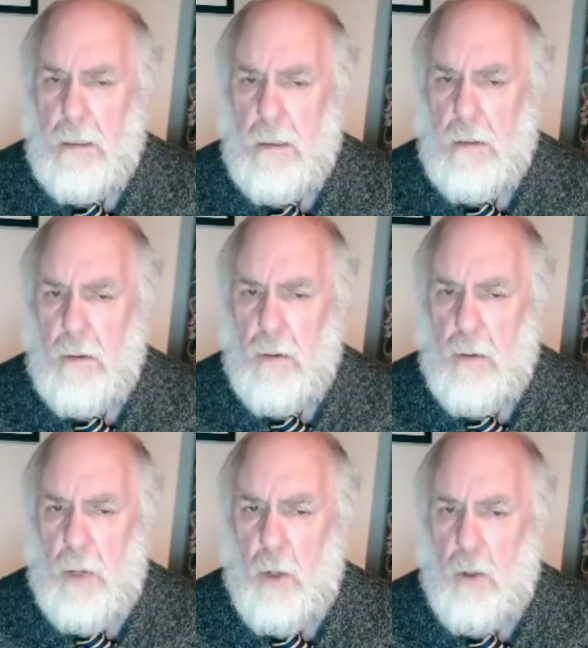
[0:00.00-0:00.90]
all who
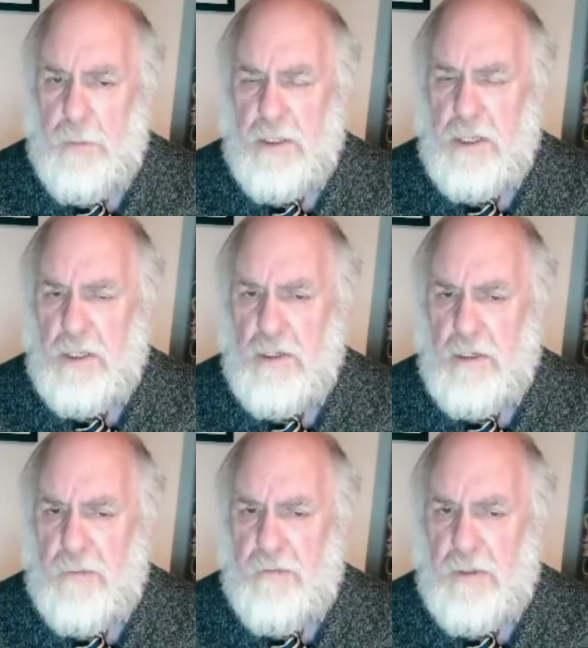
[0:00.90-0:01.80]
hold
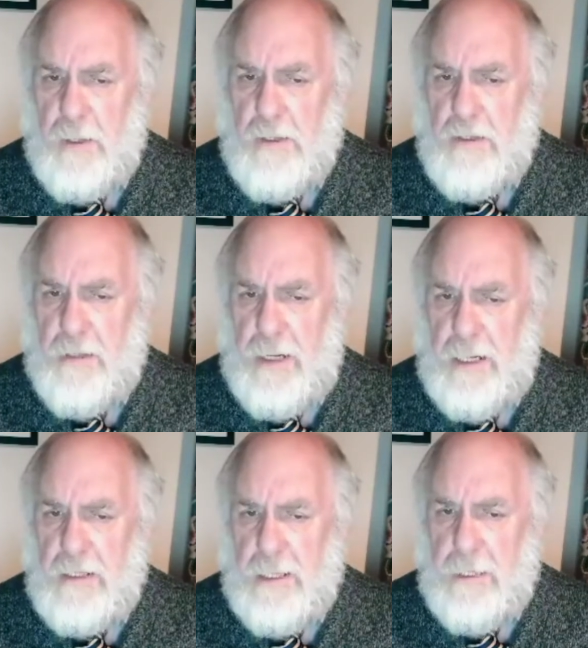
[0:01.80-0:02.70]
positions of
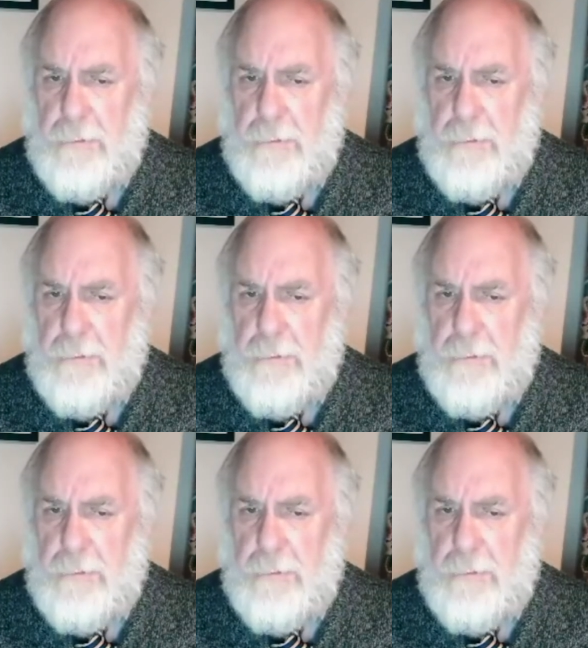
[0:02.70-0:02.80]
responsibility,